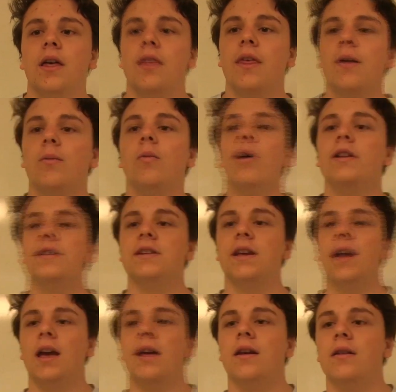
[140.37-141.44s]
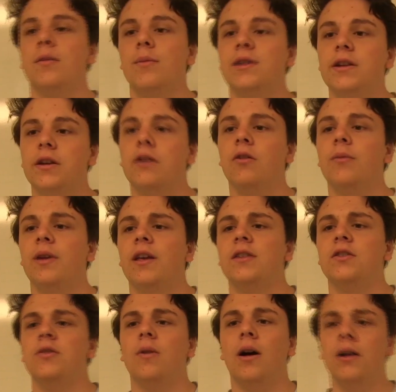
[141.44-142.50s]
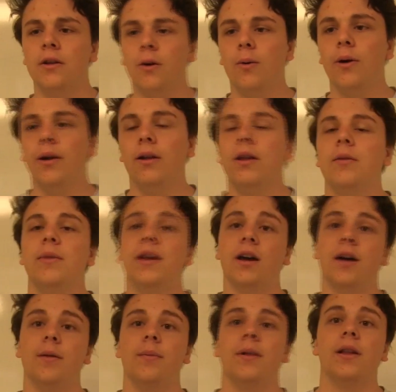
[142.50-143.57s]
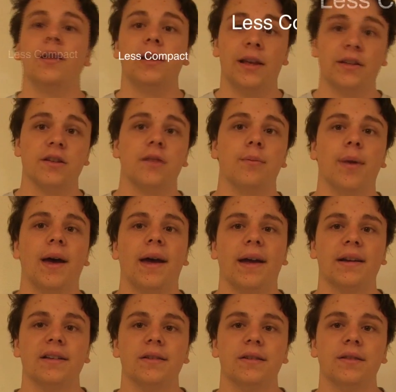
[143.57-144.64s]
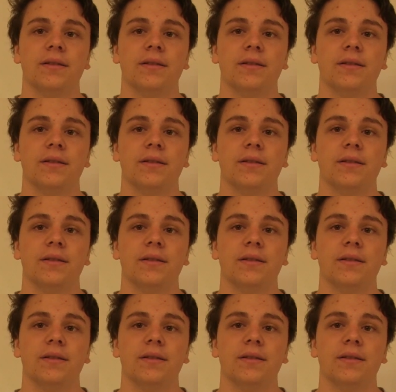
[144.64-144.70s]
Then once again, the material begins to uncoil and become less compact.